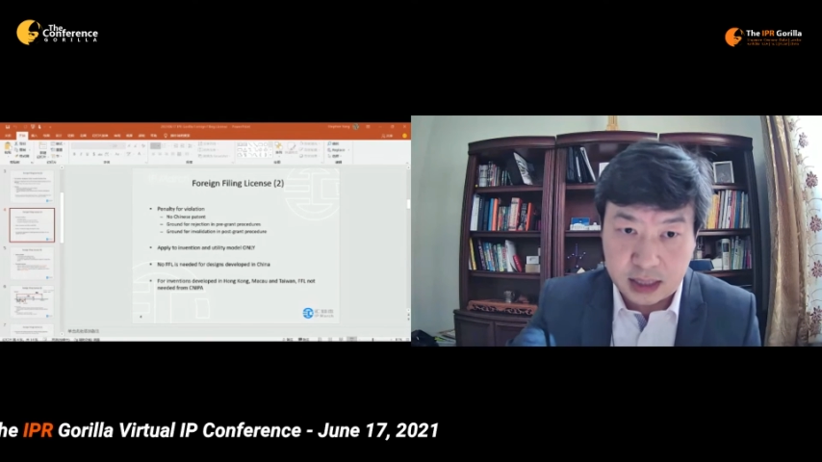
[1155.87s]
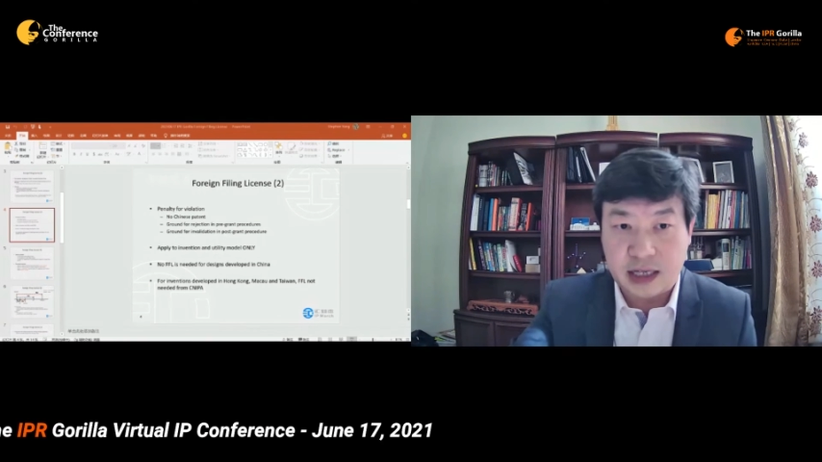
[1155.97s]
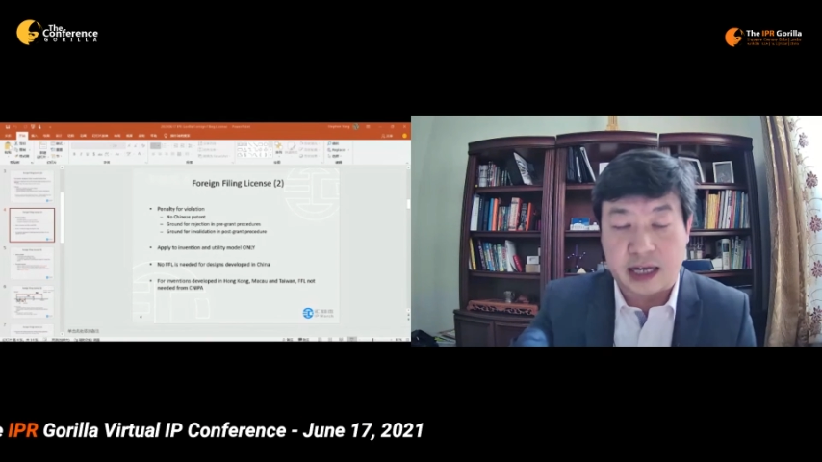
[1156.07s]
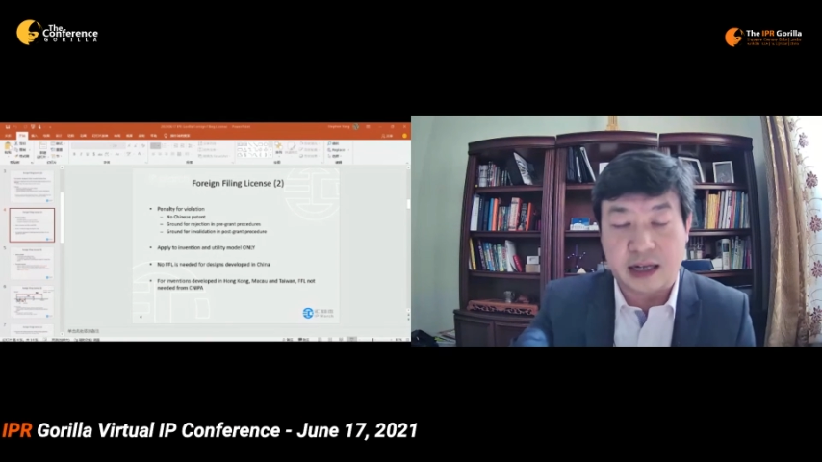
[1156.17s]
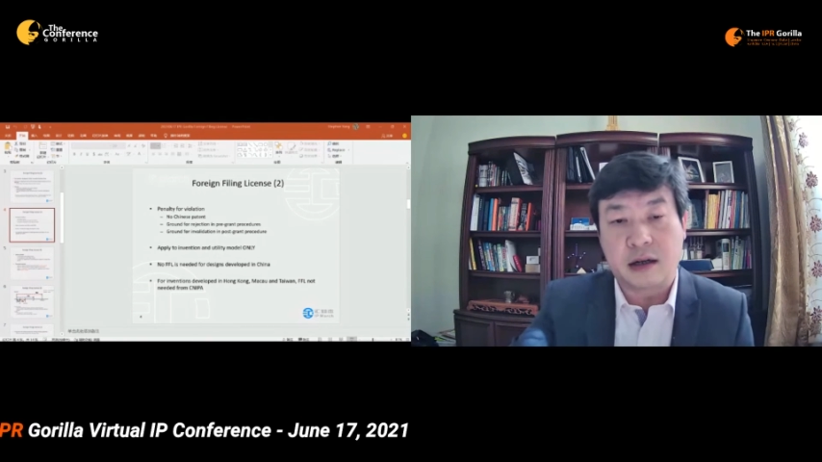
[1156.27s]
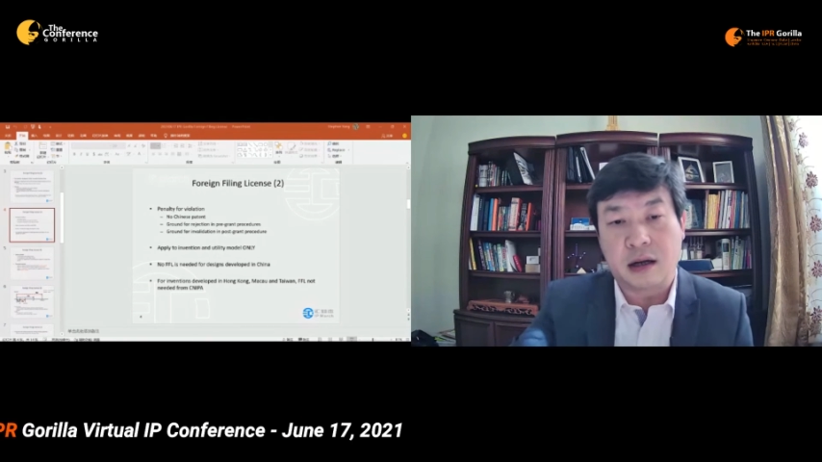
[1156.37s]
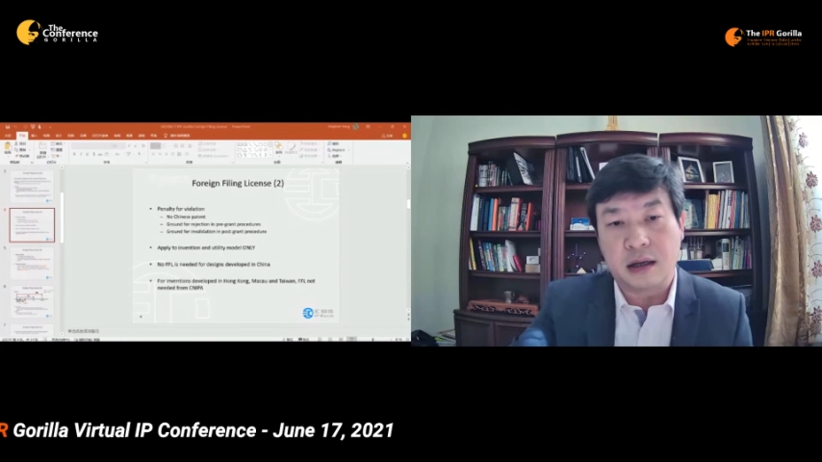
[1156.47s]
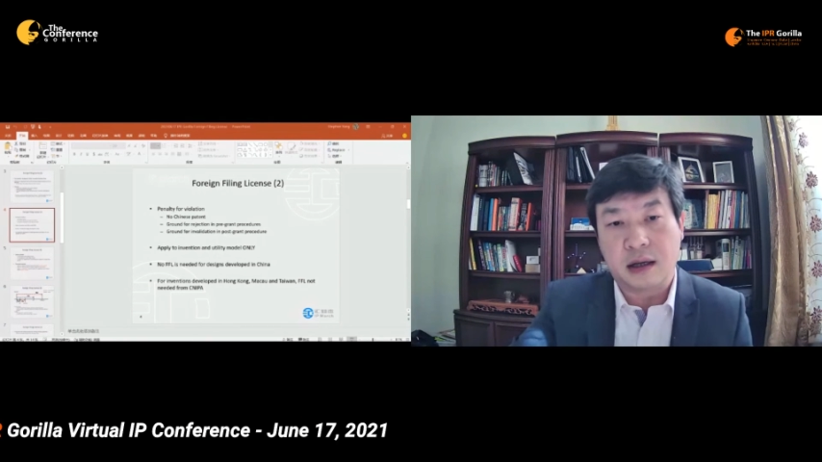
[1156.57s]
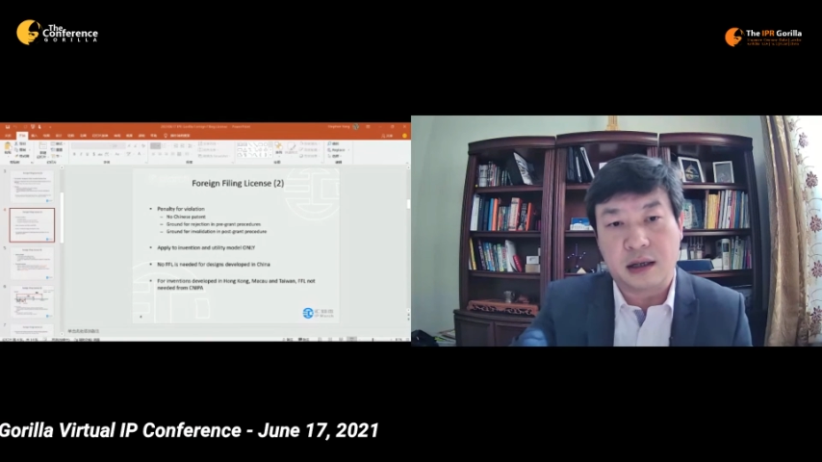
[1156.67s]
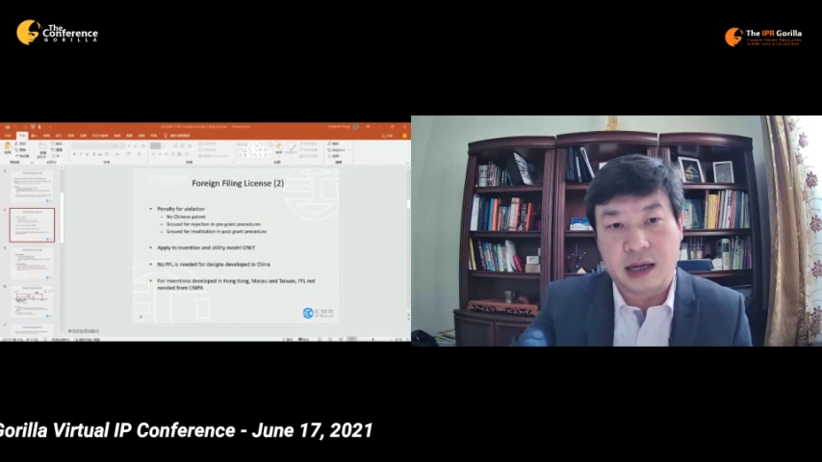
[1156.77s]

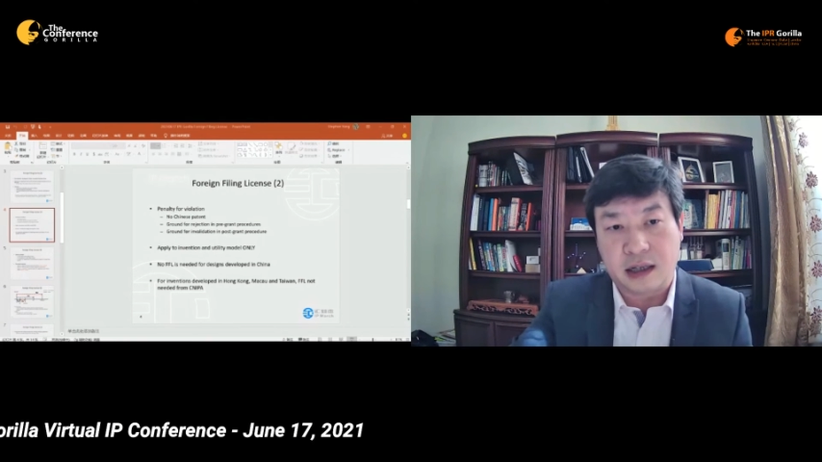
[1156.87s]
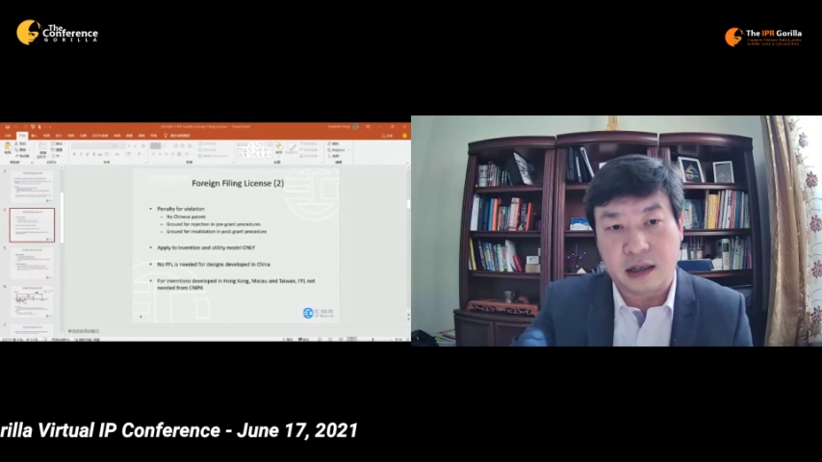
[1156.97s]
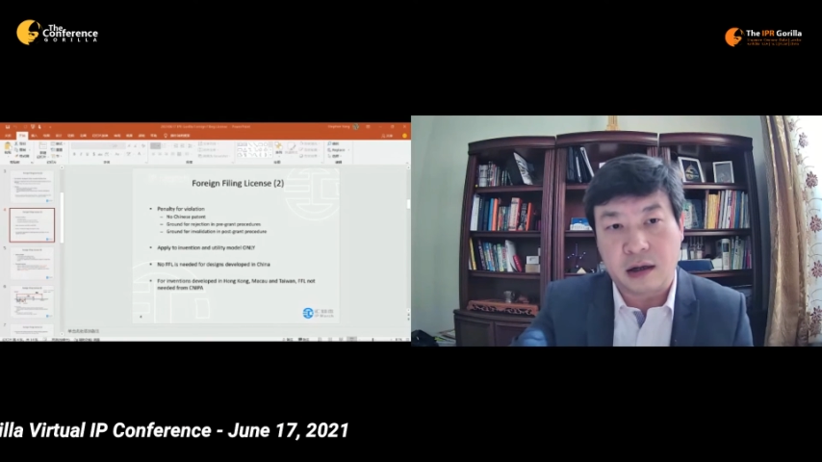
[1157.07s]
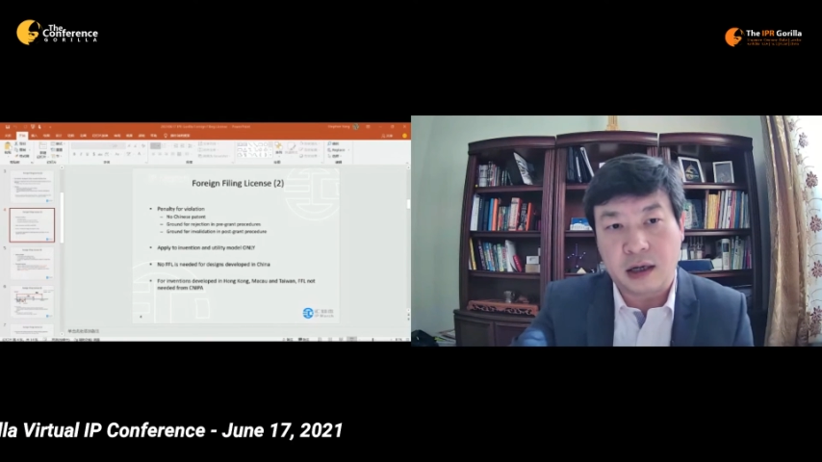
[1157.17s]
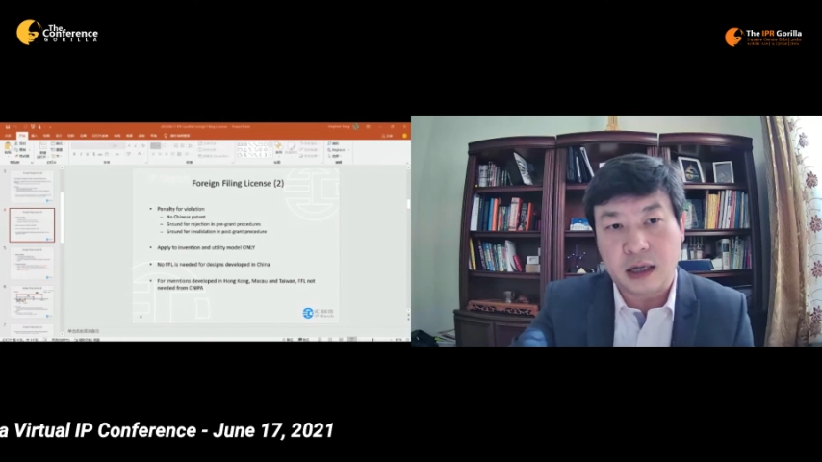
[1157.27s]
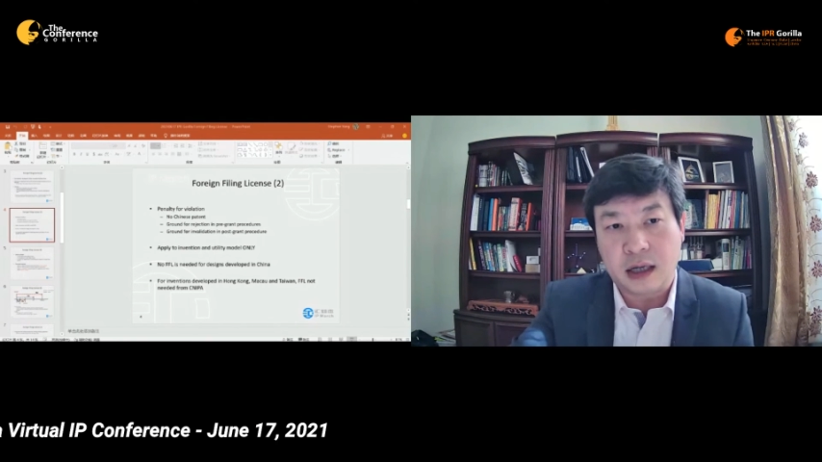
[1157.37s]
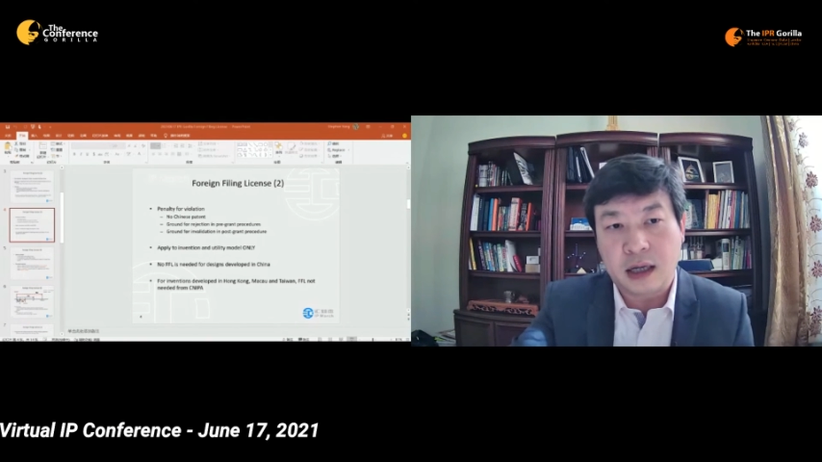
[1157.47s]
catalog